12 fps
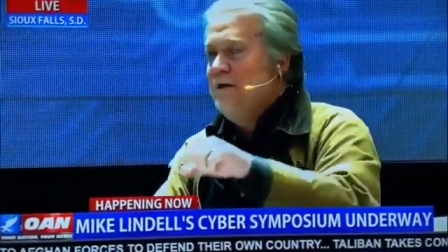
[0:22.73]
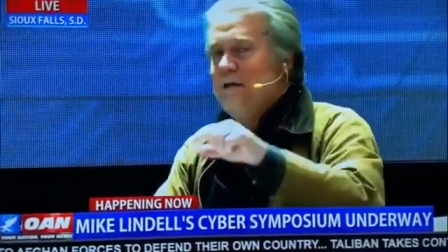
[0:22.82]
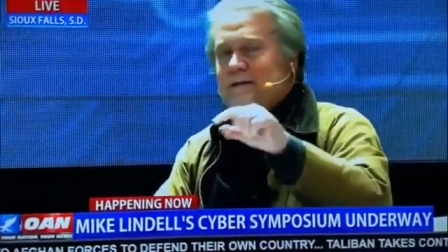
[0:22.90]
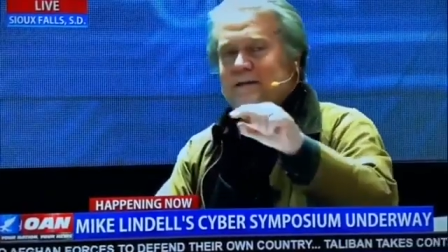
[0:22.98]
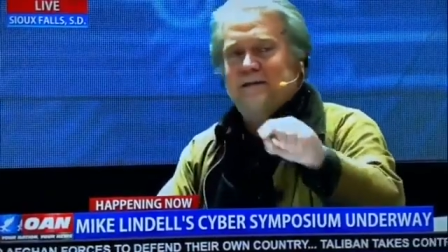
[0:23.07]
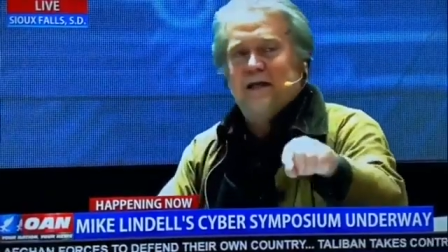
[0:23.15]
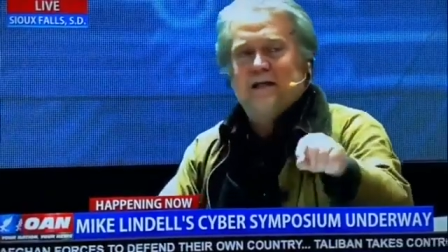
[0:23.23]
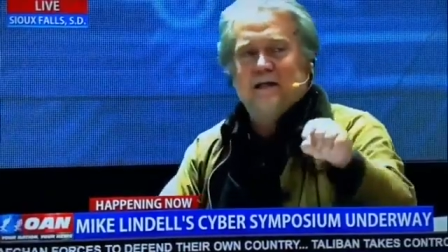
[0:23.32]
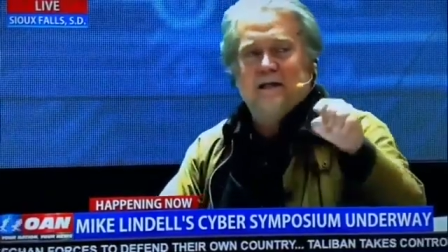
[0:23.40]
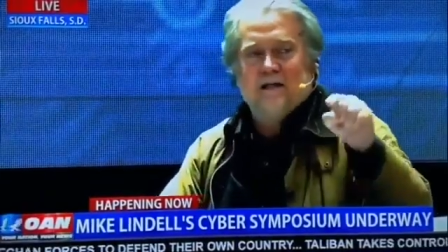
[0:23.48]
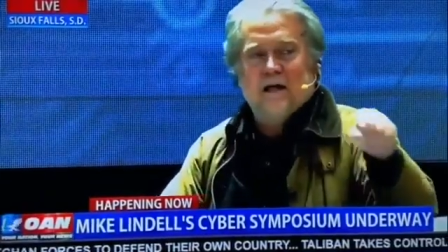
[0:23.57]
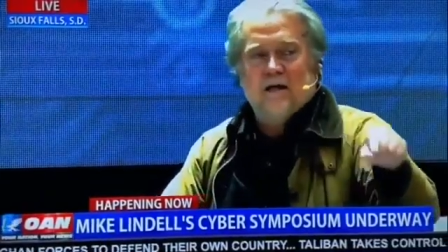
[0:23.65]

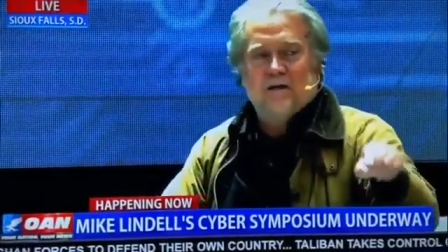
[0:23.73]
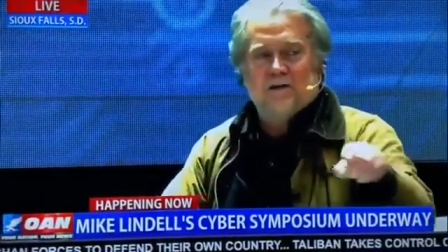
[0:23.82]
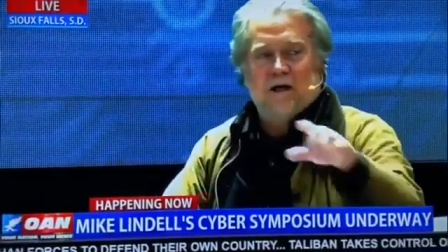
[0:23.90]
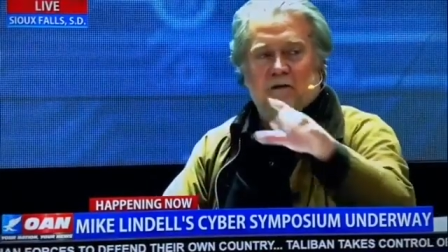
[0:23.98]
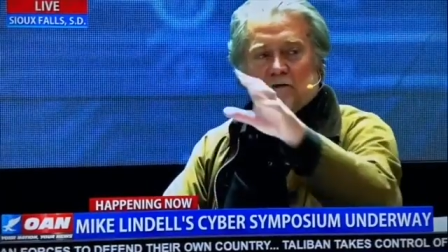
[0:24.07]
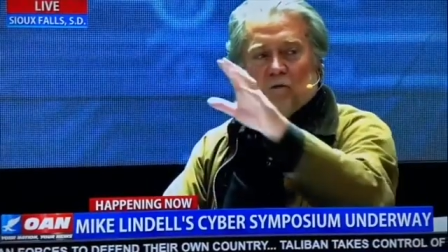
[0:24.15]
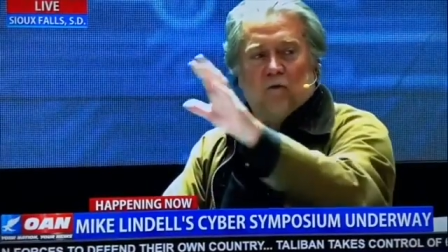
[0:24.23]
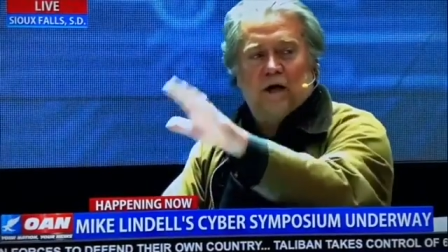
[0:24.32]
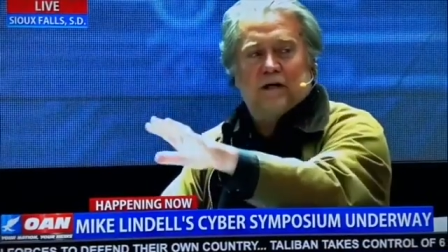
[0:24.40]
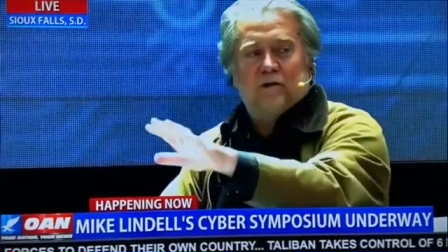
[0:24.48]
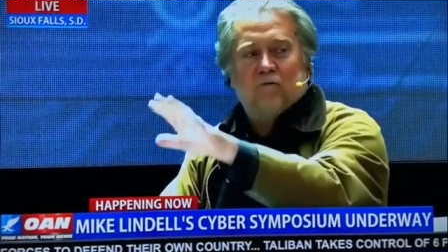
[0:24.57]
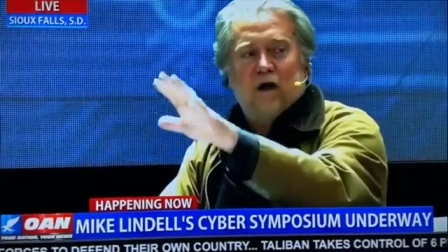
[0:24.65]
sending letters out to
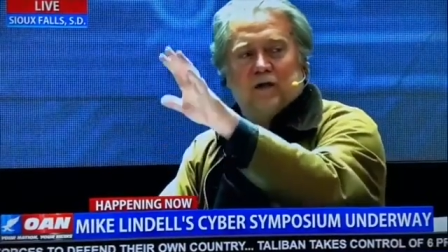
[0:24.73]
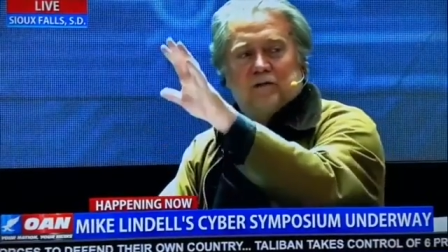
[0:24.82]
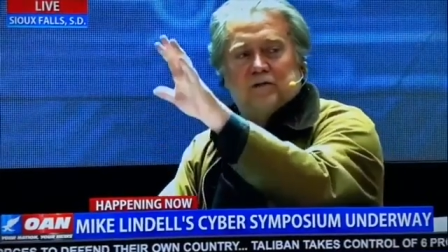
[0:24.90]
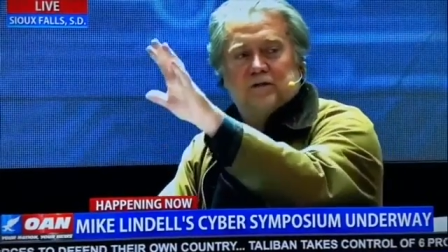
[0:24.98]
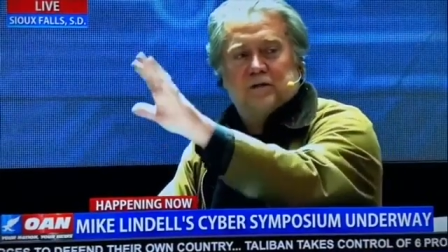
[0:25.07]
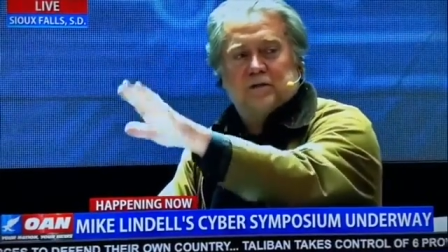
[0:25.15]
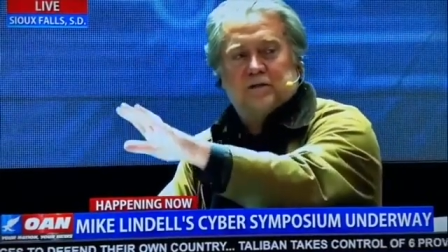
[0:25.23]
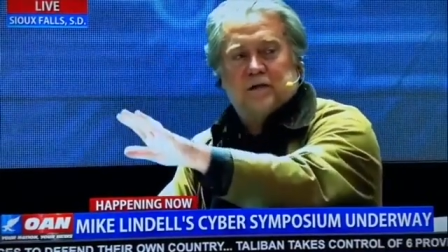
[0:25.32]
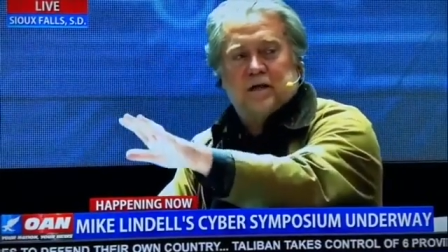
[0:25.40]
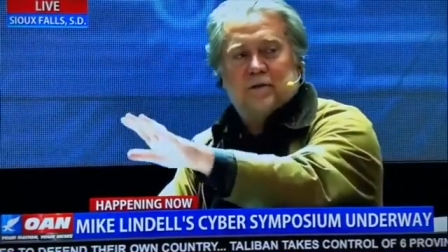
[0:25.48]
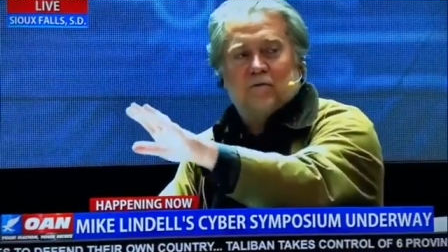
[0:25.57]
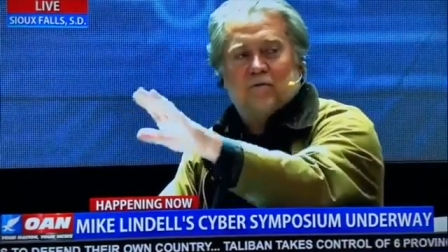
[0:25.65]
Wendy Rogers and
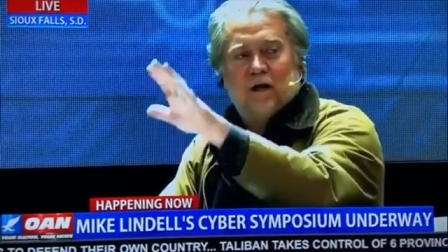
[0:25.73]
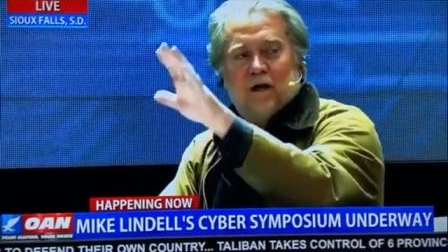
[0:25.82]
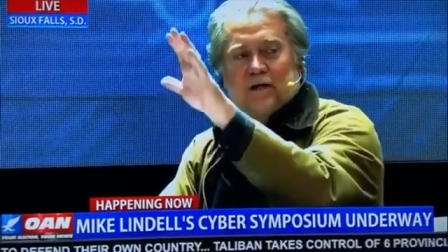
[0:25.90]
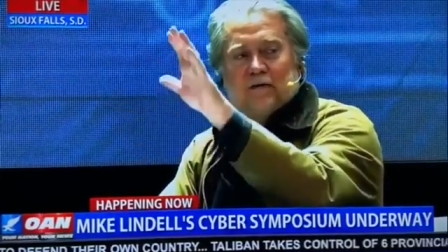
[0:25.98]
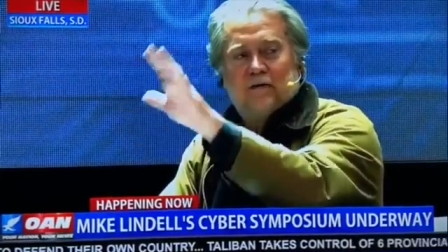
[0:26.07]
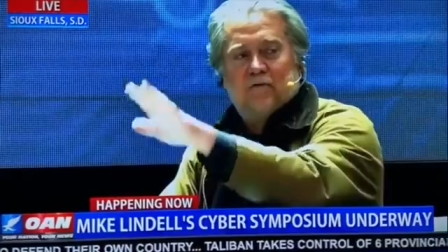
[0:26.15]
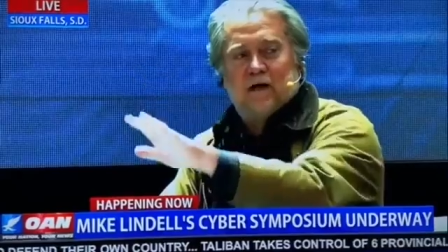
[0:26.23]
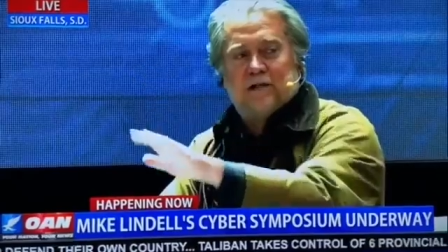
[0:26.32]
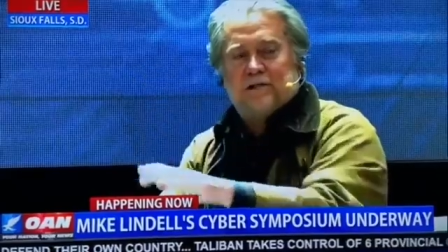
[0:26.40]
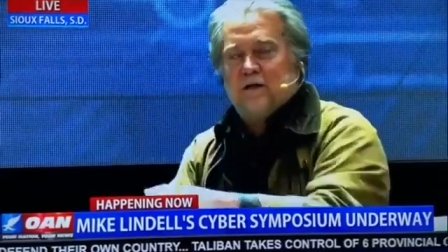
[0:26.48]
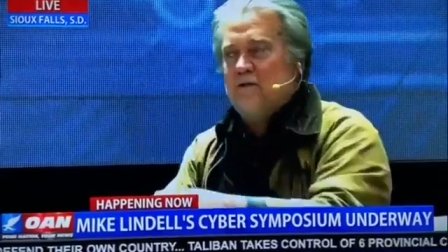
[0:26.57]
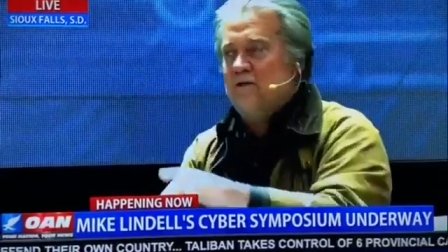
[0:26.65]
Sonny Borelli and the
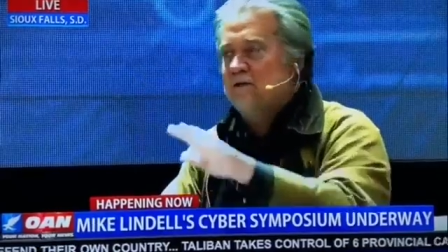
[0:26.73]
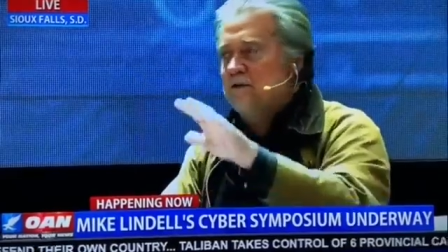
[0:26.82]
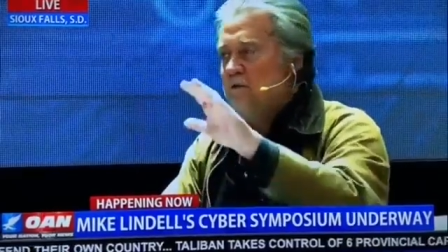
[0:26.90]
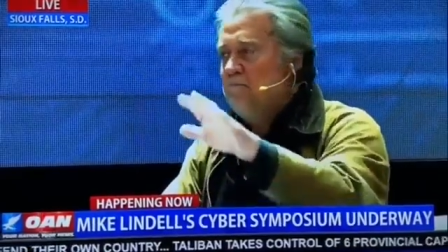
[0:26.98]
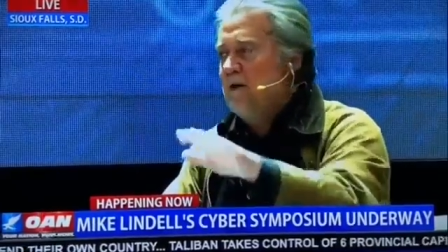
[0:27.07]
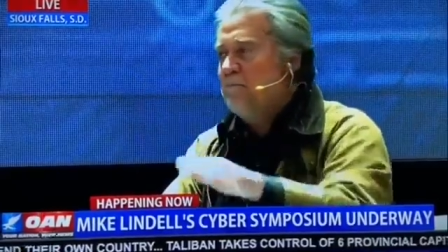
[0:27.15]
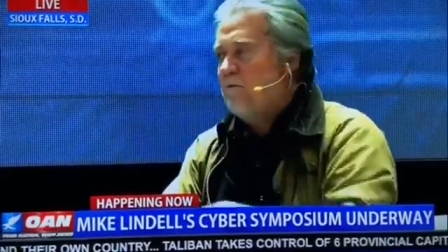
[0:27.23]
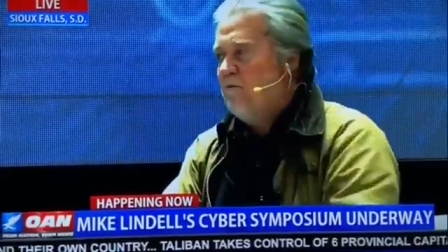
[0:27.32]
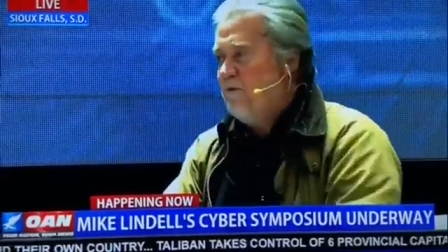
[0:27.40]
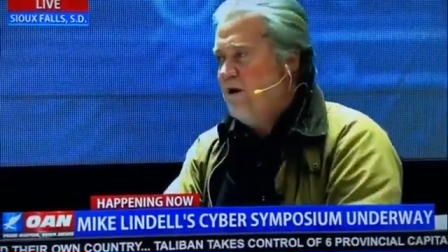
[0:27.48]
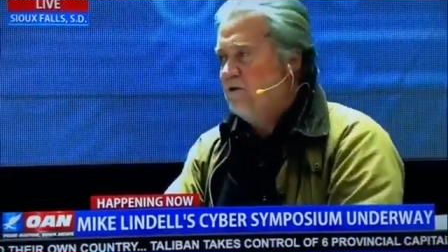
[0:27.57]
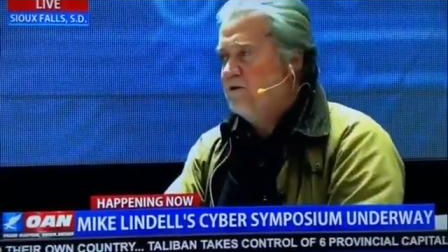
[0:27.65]
great senators and the people
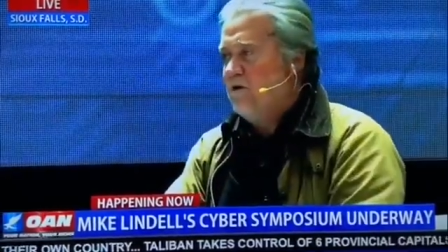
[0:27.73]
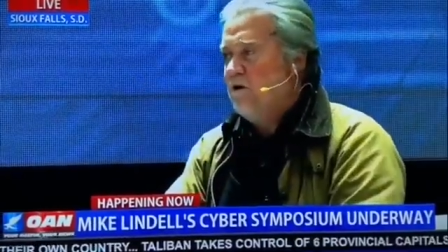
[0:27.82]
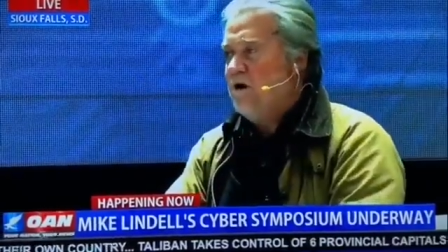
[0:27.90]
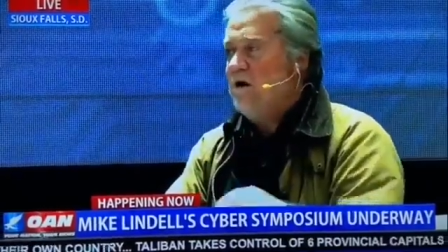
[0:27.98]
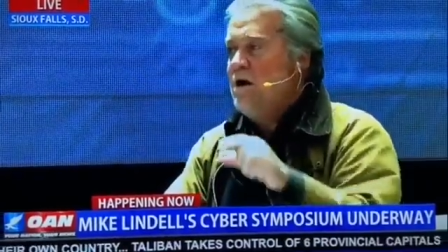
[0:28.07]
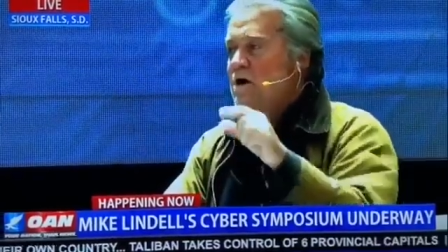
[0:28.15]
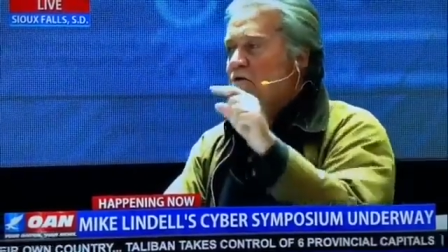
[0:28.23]
of Arizona,